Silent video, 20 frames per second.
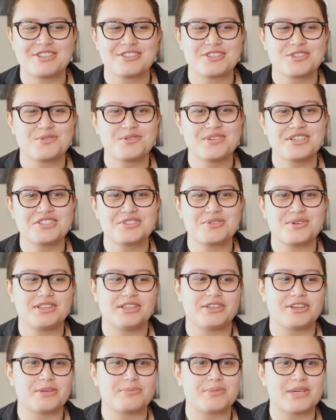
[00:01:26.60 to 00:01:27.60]
Talking to a
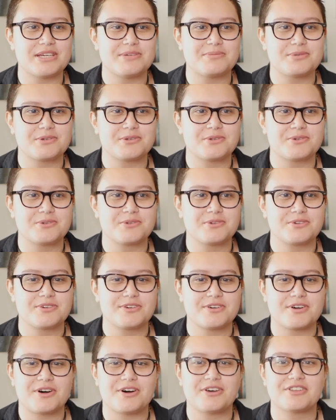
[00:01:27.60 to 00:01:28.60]
lot of people
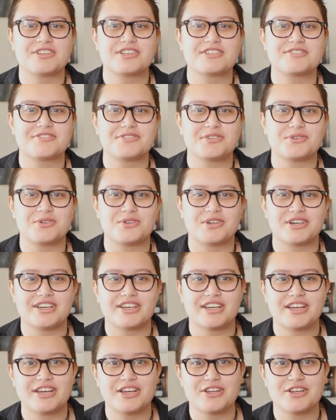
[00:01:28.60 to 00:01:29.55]
on this floor